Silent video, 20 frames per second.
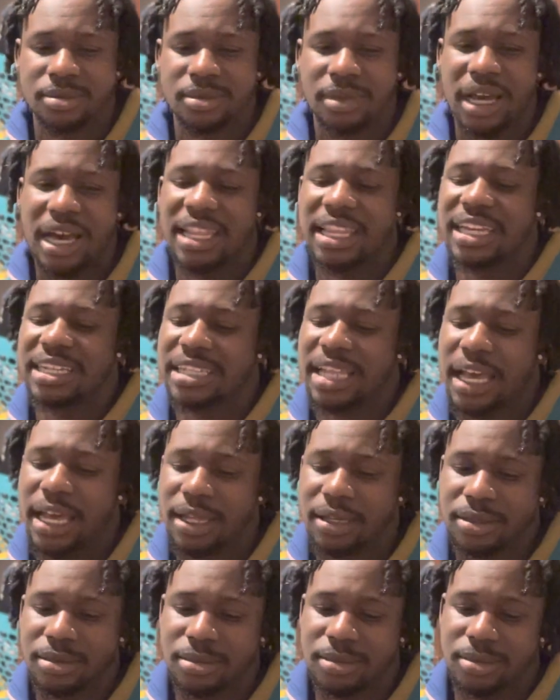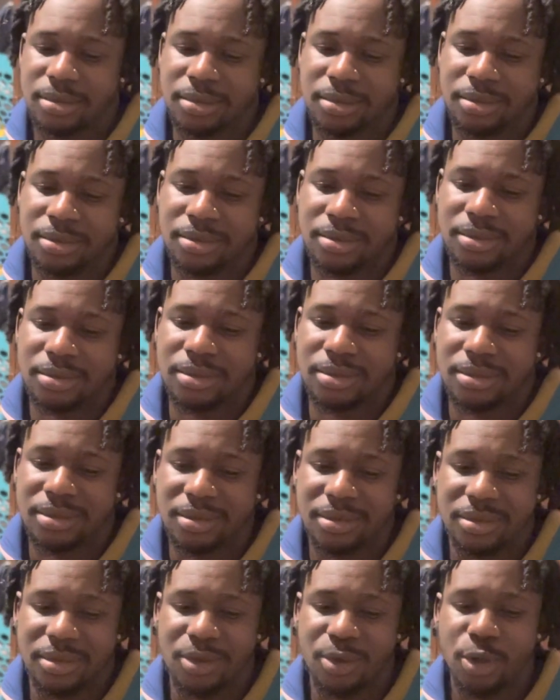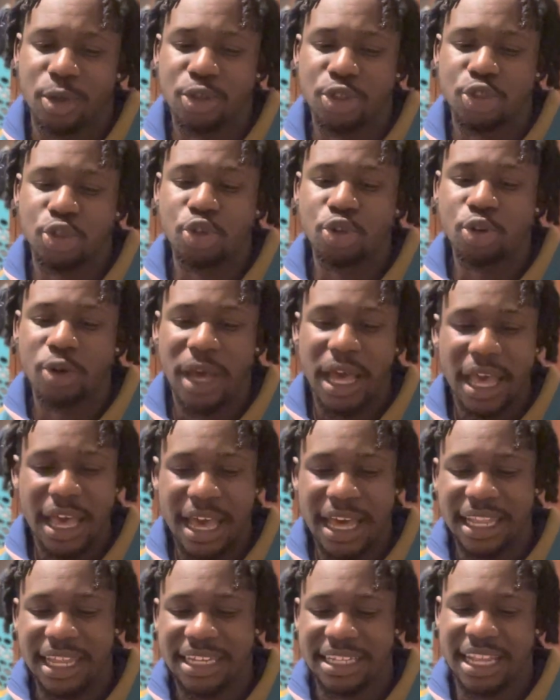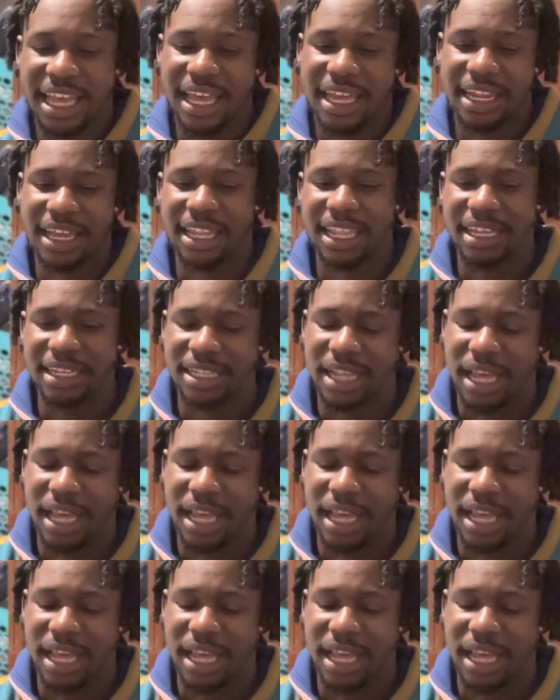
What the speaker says: I like that. Where was you at? I like that. I like that.